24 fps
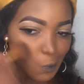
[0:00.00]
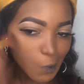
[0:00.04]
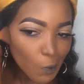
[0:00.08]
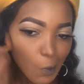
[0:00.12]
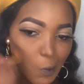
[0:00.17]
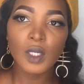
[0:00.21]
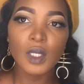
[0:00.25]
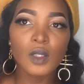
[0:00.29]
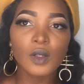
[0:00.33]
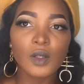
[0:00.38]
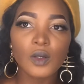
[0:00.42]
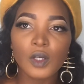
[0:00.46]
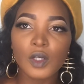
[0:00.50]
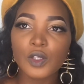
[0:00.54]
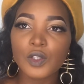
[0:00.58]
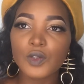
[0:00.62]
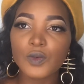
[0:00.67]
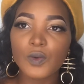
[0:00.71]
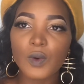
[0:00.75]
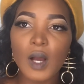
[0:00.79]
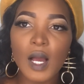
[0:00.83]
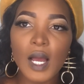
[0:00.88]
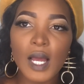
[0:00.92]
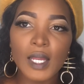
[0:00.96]
Then going
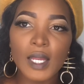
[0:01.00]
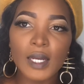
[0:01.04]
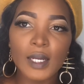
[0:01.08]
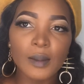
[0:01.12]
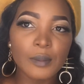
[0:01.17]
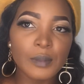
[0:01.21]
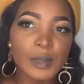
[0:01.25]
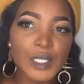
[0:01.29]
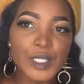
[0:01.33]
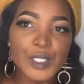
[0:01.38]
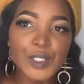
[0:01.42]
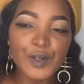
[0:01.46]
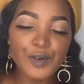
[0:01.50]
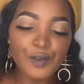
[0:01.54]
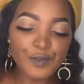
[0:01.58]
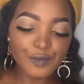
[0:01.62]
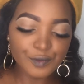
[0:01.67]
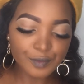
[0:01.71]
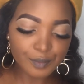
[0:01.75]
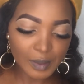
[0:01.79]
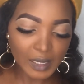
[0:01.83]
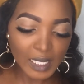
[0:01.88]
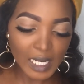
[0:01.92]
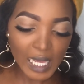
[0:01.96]
to add a bit of
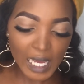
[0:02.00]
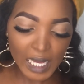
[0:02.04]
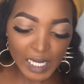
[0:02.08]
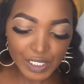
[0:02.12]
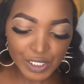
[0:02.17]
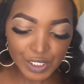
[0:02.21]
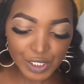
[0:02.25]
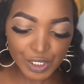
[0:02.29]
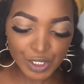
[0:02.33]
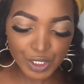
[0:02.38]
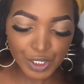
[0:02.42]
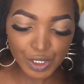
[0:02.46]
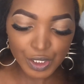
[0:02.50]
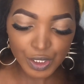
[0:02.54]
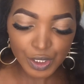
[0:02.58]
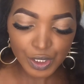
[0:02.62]
blush.